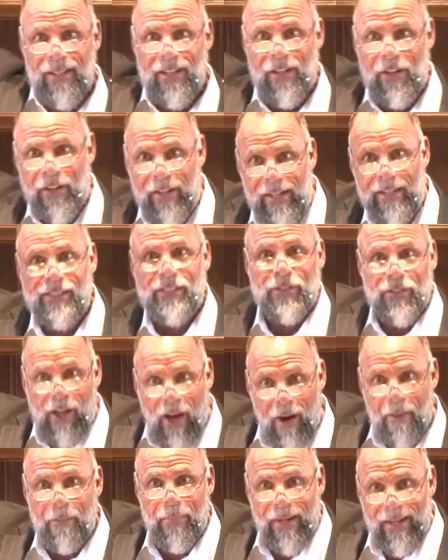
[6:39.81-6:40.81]
You need
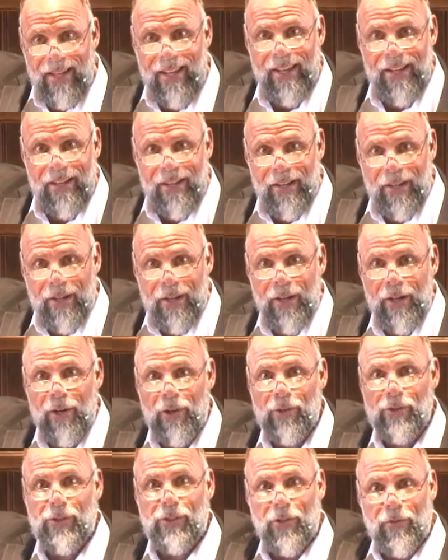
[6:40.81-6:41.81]
somebody
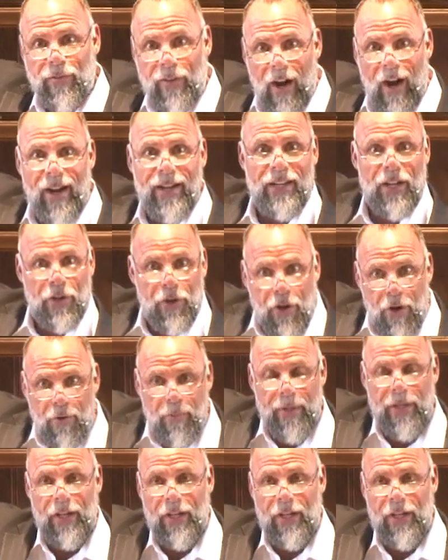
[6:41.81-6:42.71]
who's divine and human.